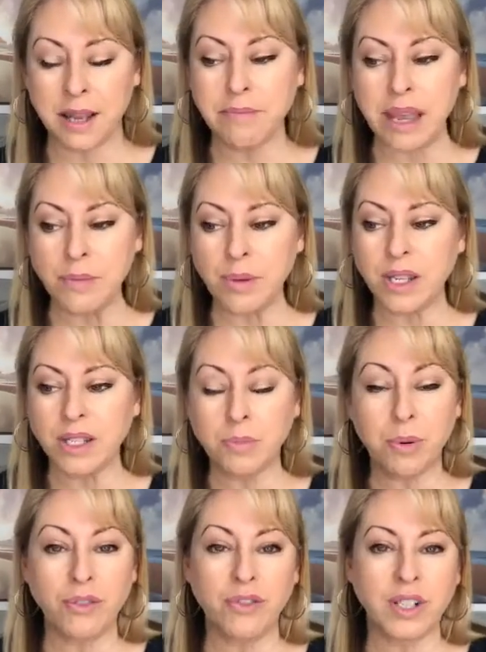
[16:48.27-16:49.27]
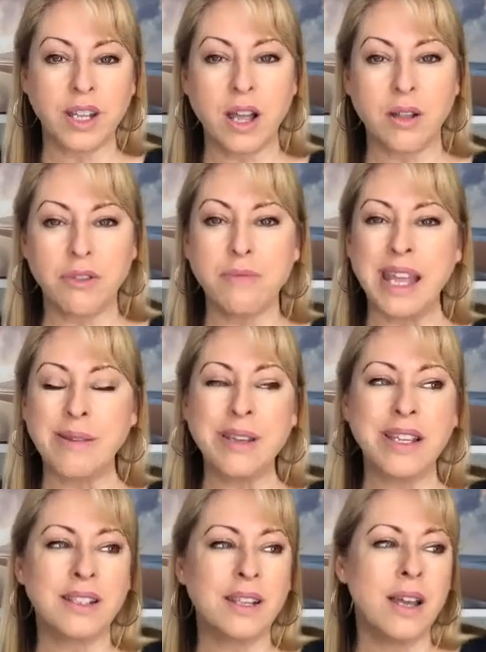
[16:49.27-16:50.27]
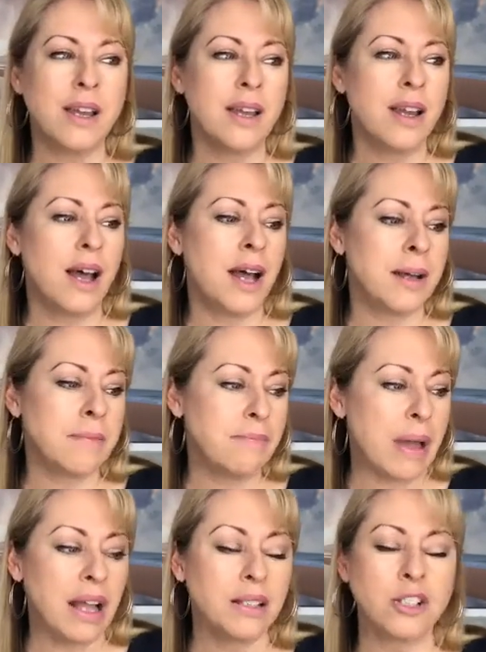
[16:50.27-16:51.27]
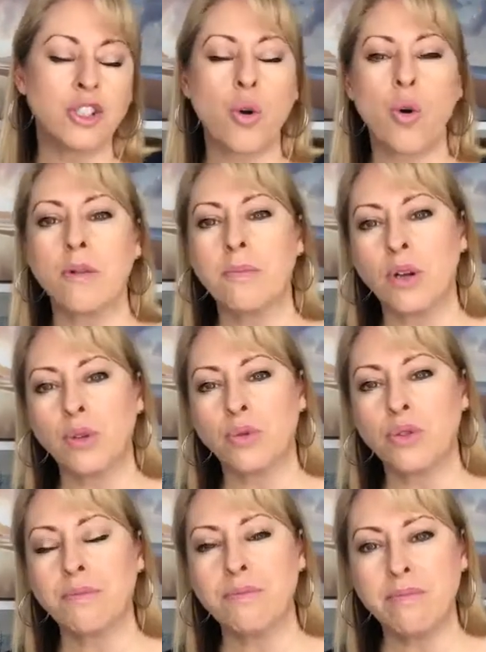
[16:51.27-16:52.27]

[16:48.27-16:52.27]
Maybe it's perfect health. Maybe it's balanced hormones.